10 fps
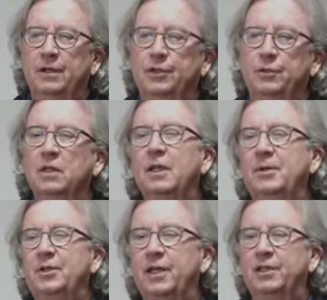to a
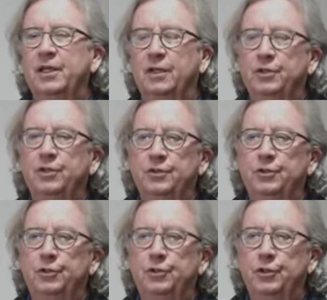limited extent
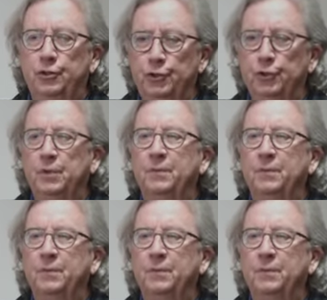to do.